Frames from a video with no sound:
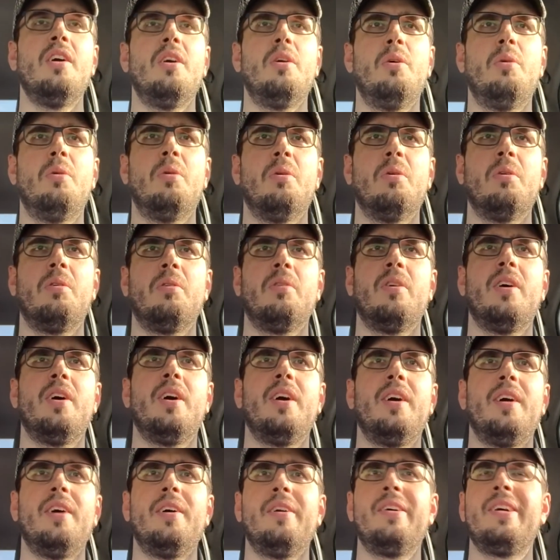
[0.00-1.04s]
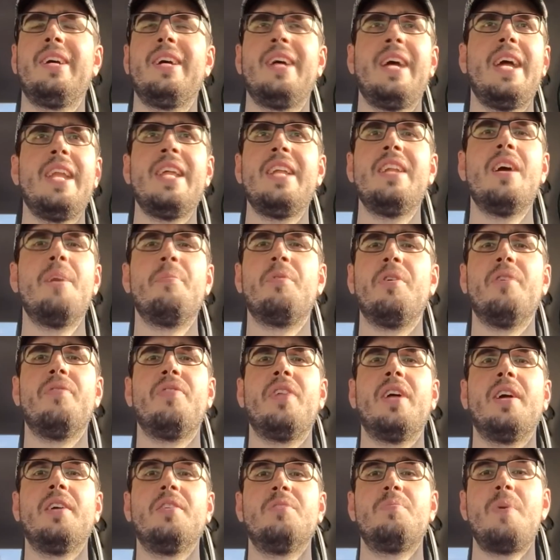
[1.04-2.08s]
or any number
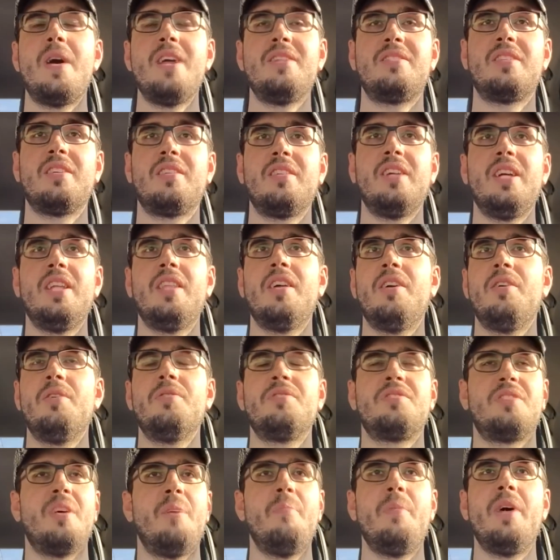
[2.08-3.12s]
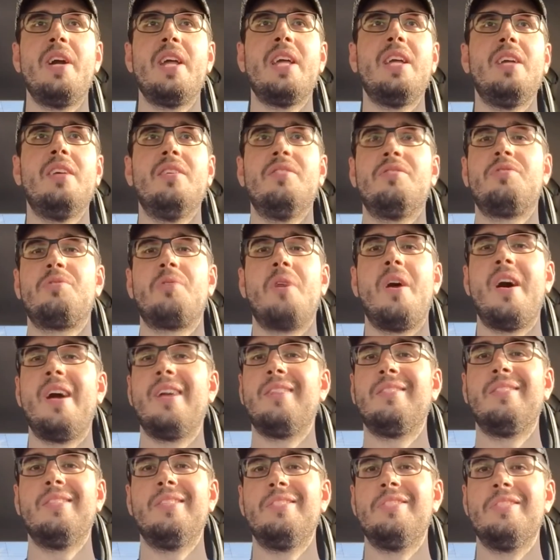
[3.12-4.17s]
of things. Basically, though, somebody is
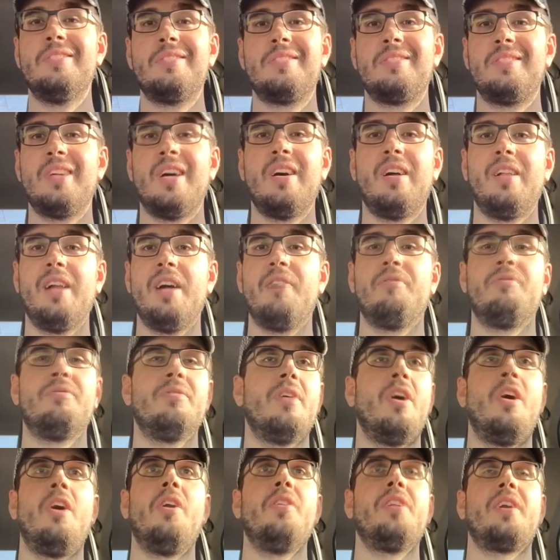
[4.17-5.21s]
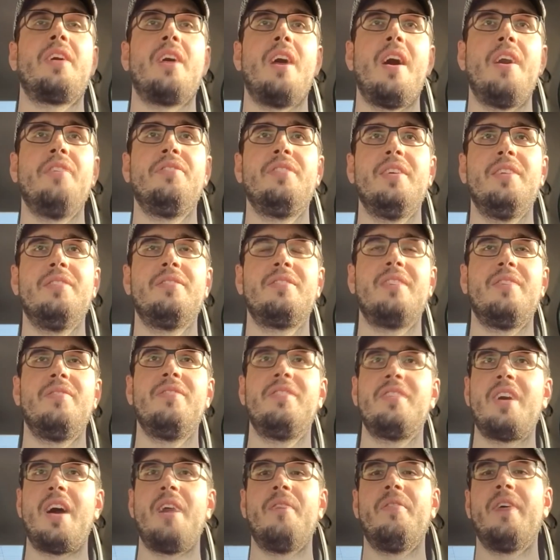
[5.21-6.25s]
trying to just sell all the contents
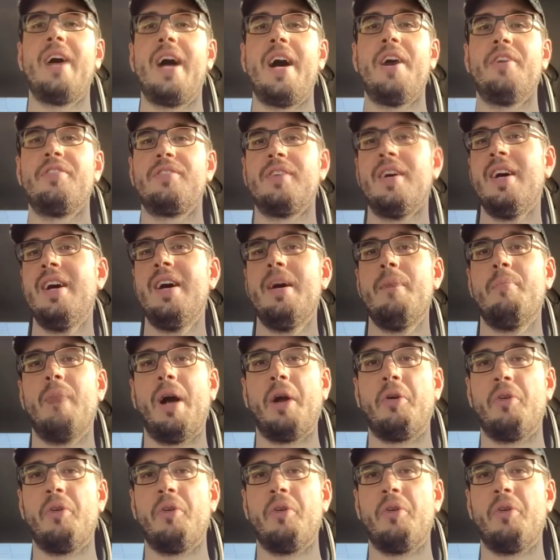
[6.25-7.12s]
inside of a house. My